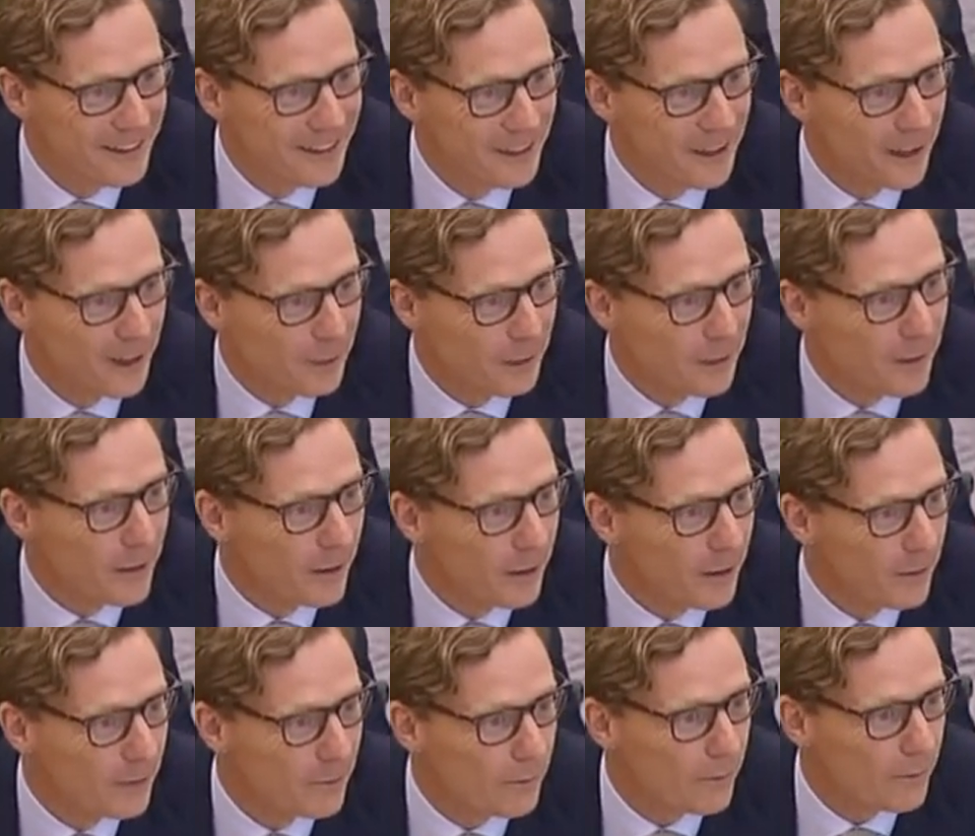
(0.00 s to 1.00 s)

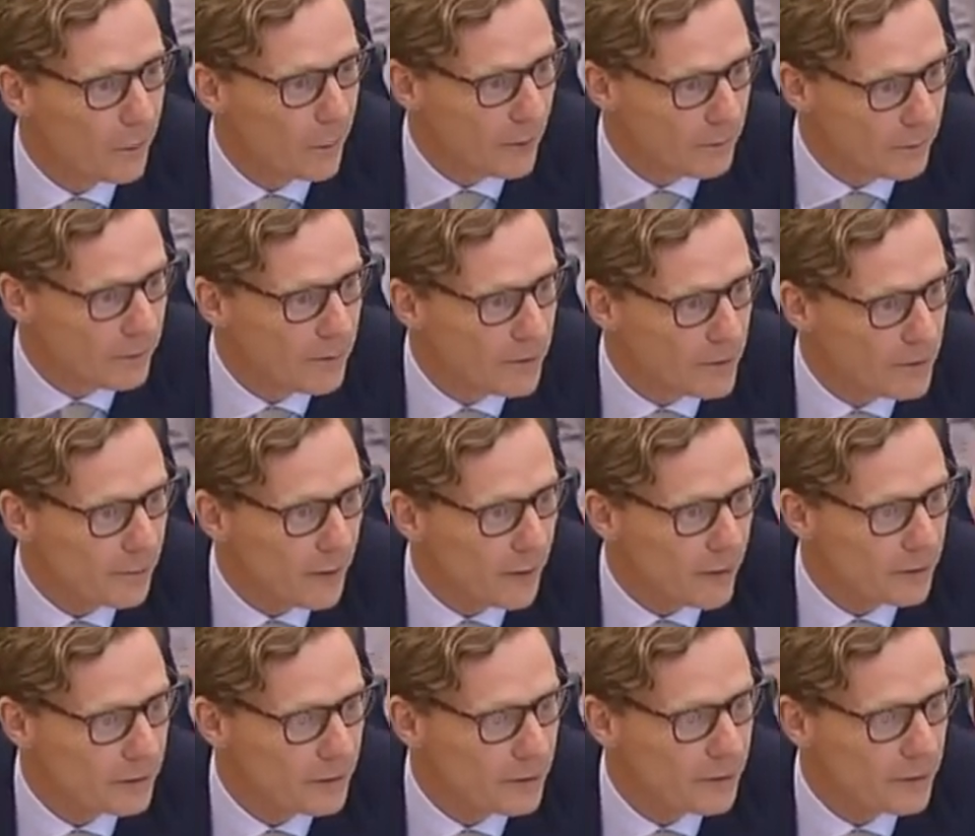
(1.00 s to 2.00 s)
quite
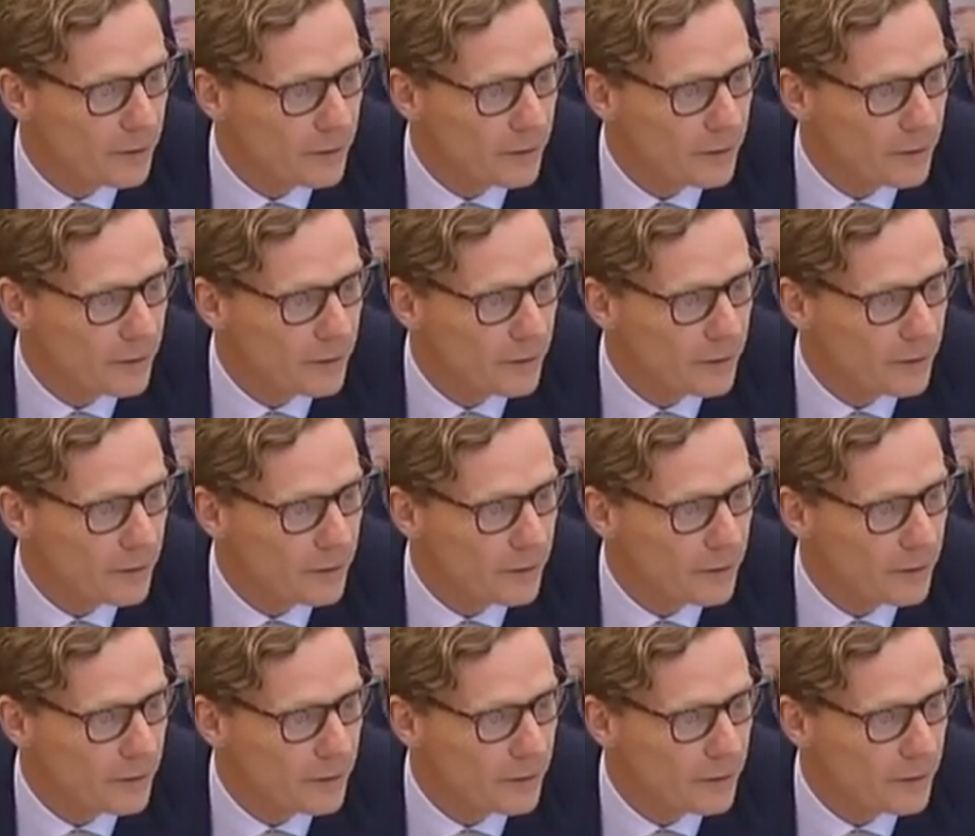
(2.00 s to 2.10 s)
victimised.